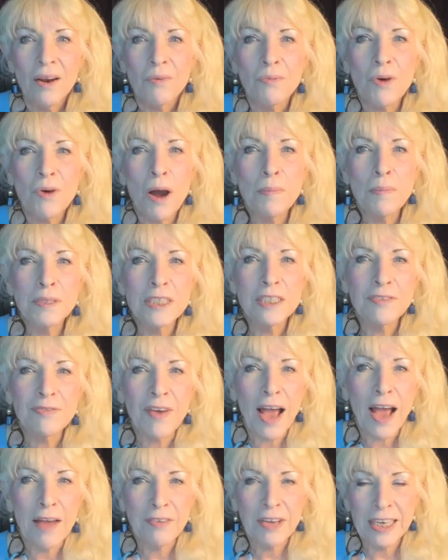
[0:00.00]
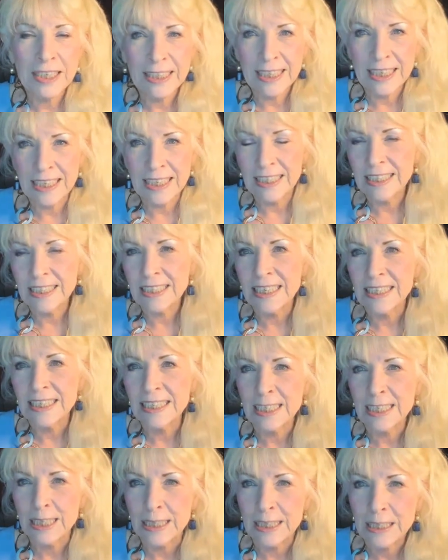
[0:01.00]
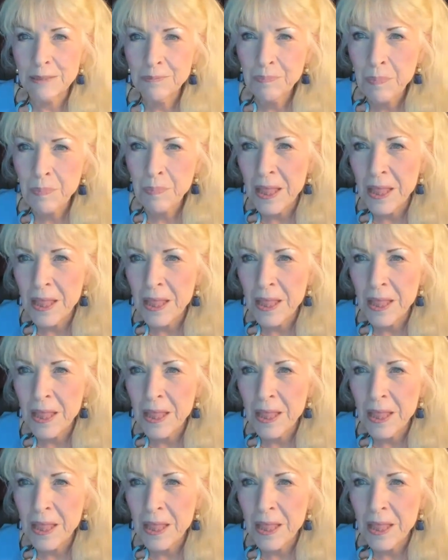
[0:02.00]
Romans 5:18 says this.